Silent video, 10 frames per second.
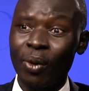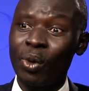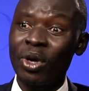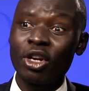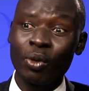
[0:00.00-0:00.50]
well,
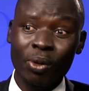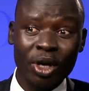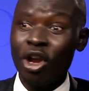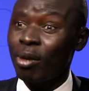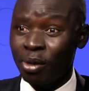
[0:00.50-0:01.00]
we
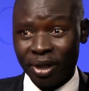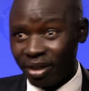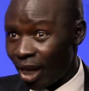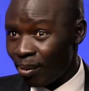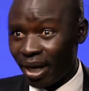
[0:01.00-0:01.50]
were not
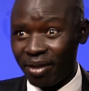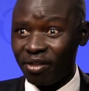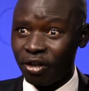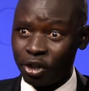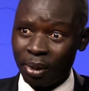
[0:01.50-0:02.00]
building that many
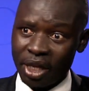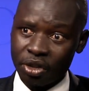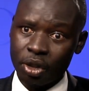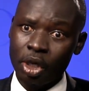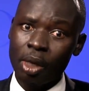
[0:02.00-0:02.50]
in the first
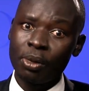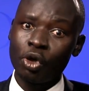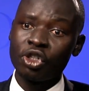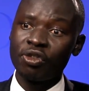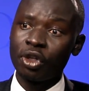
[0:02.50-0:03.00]
place,
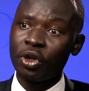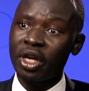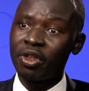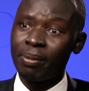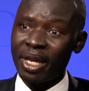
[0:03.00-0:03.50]
because if you
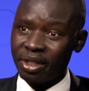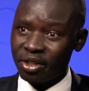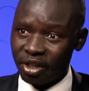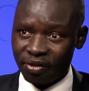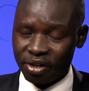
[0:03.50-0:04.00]
look in the
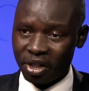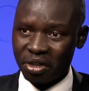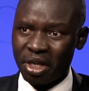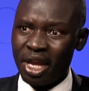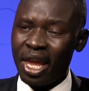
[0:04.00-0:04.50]
basic
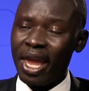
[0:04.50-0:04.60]
services,